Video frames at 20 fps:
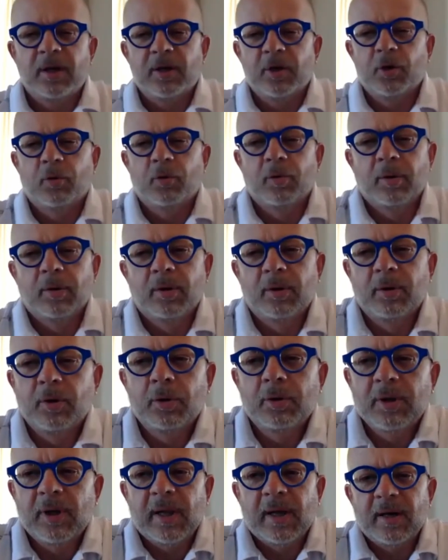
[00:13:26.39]
you will
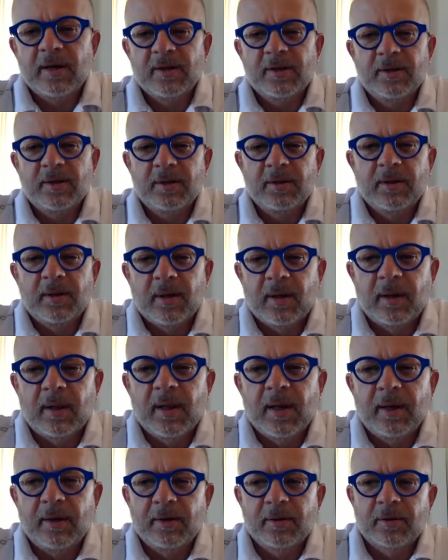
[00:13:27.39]
utilize it in
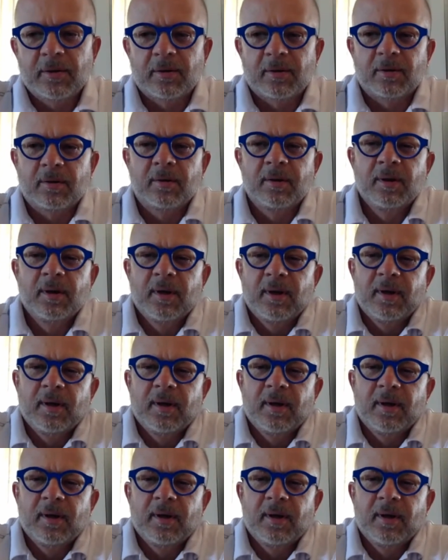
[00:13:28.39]
a later